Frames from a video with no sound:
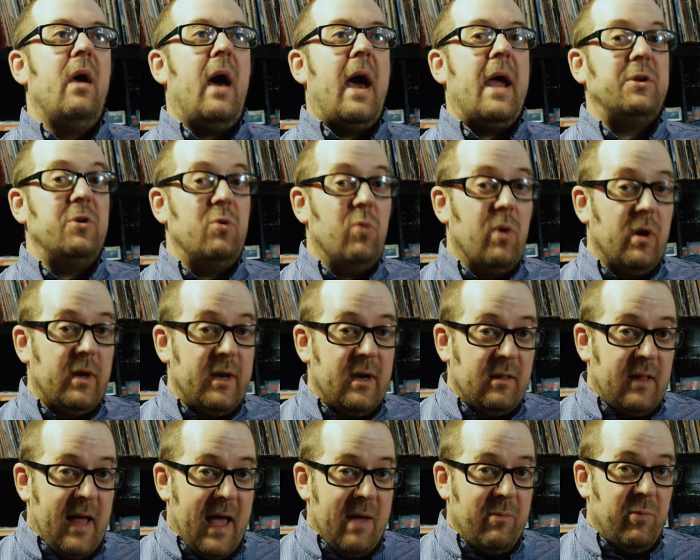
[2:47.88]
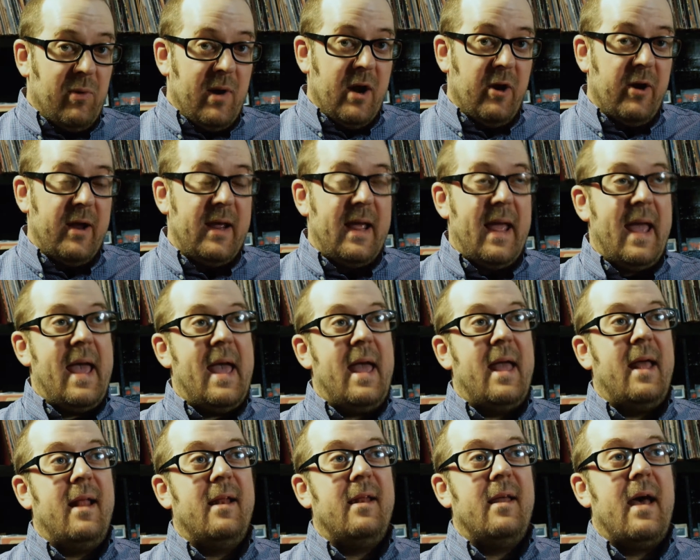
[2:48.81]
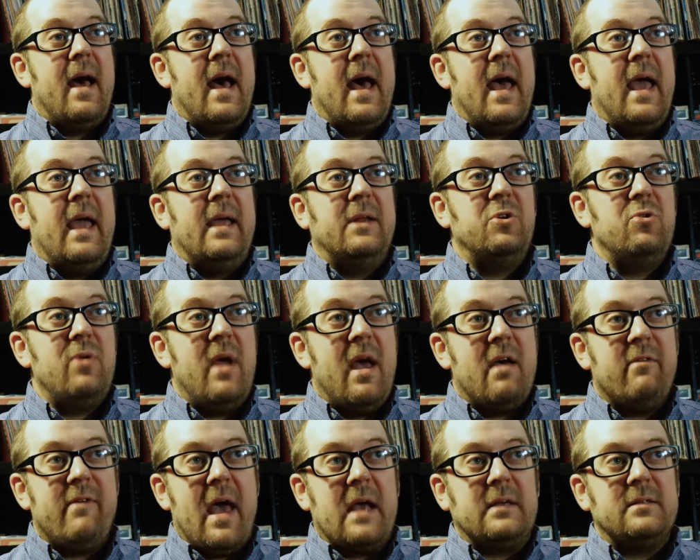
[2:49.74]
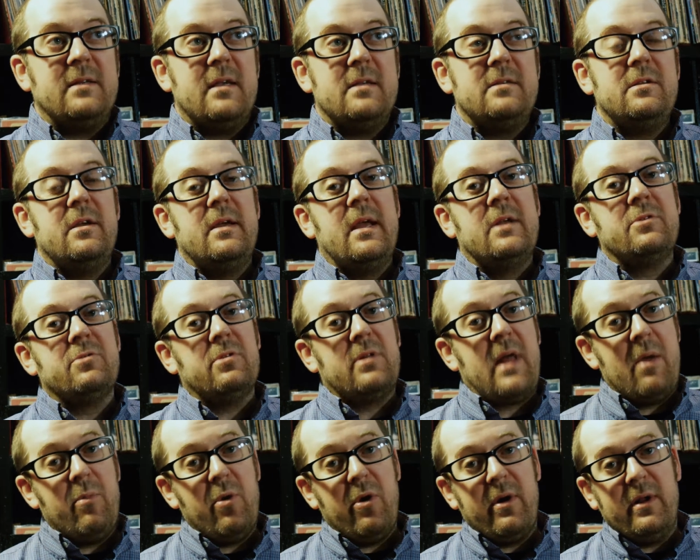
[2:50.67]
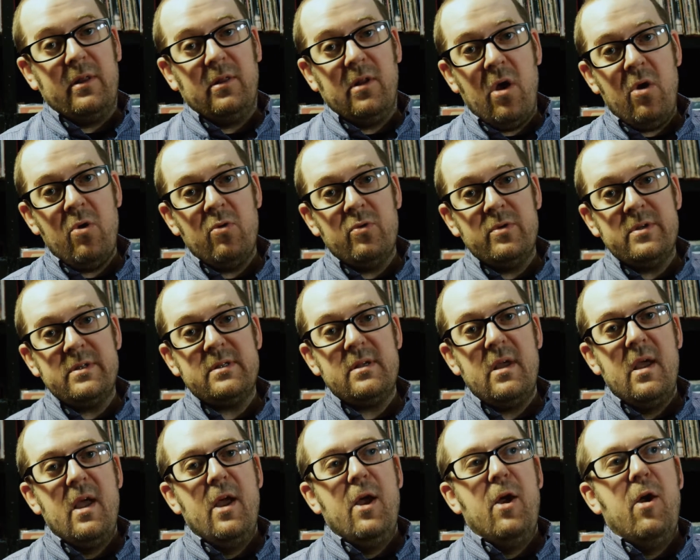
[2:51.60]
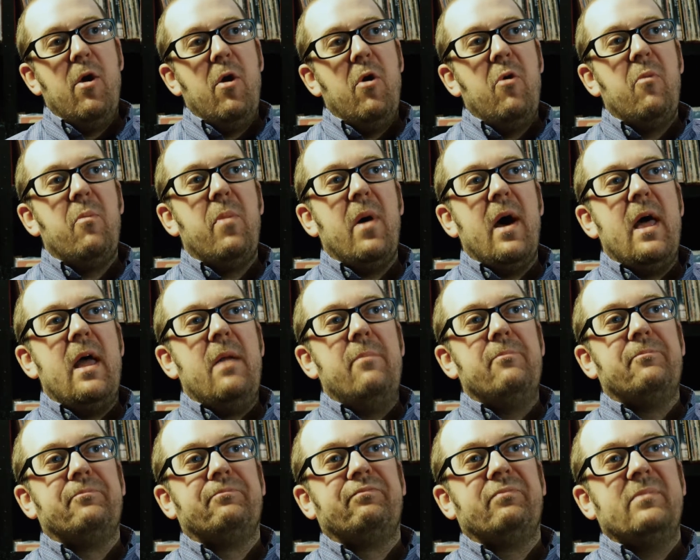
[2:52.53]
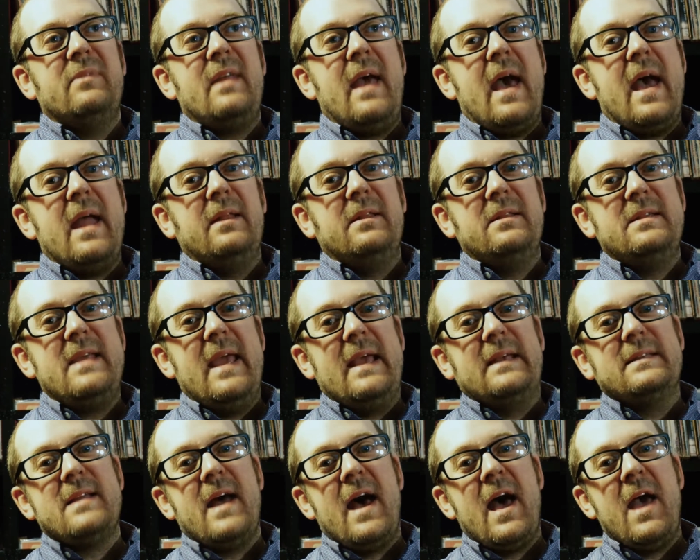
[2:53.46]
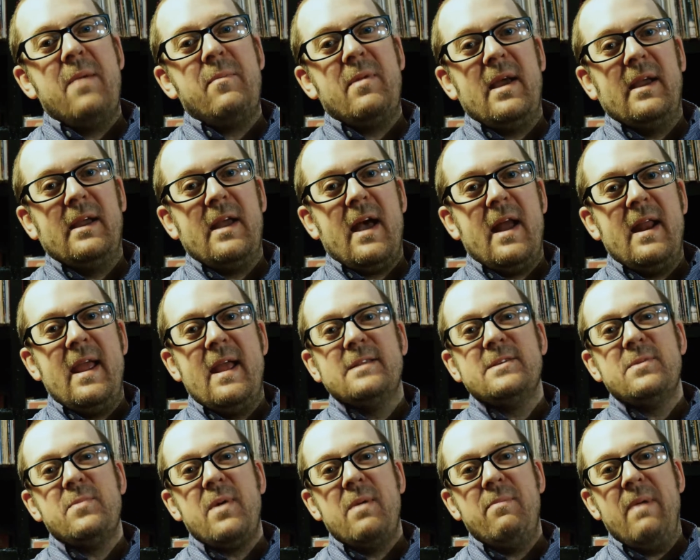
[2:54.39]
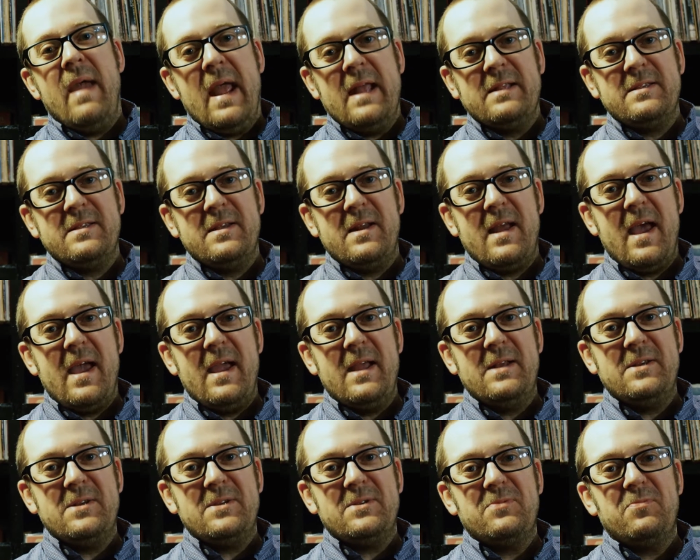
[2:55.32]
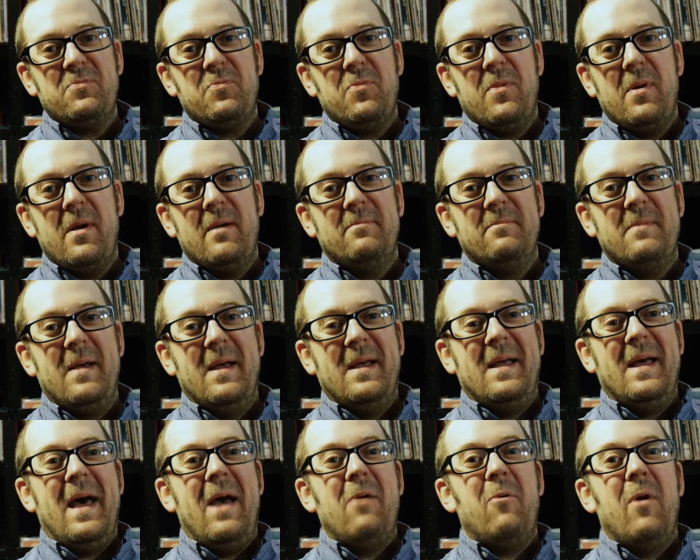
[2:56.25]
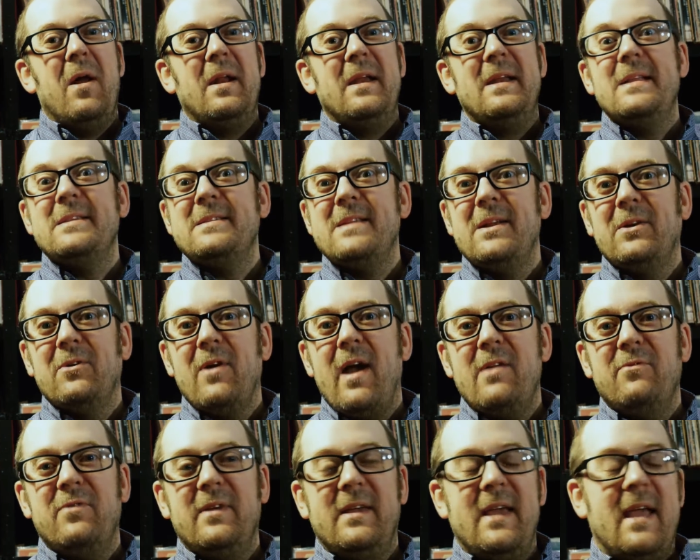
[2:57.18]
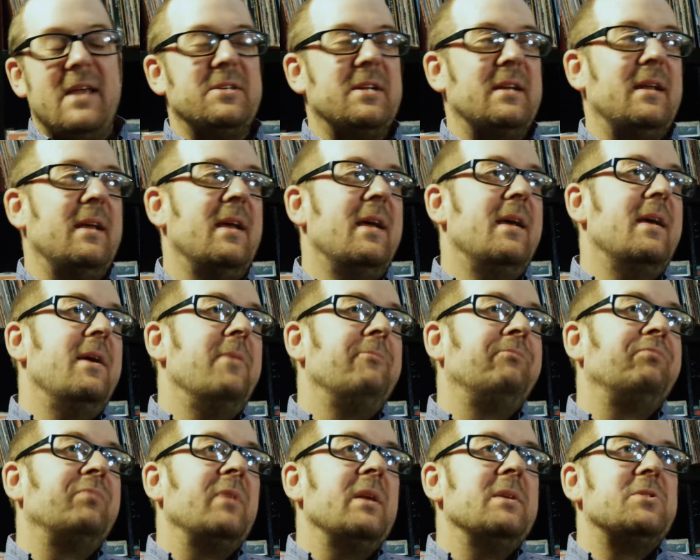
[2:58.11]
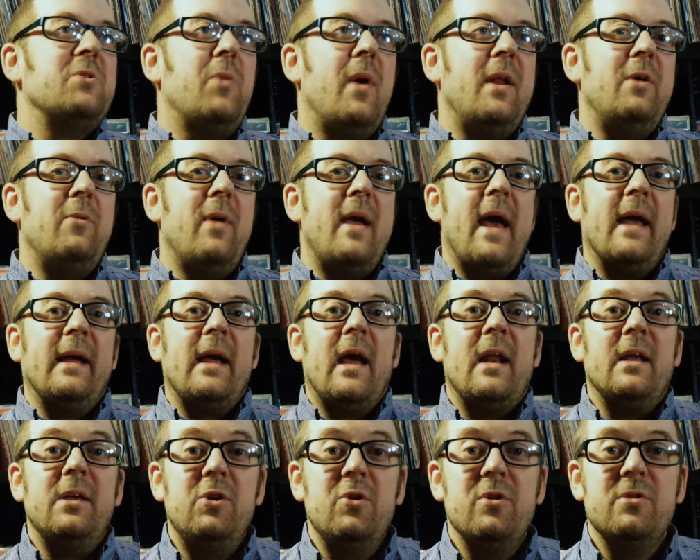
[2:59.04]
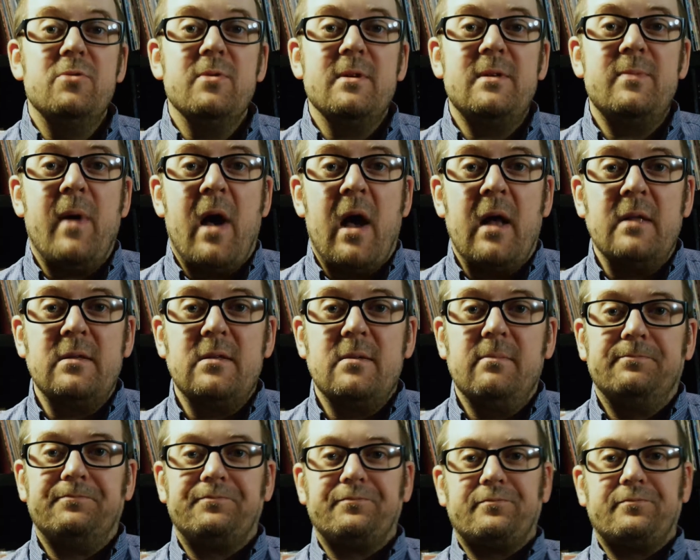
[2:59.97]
I do work in a library, and I do have access to interlibrary loans, but that takes time, and I got ants in my pants, and I wanted instant gratification. So anyway, I got a huge response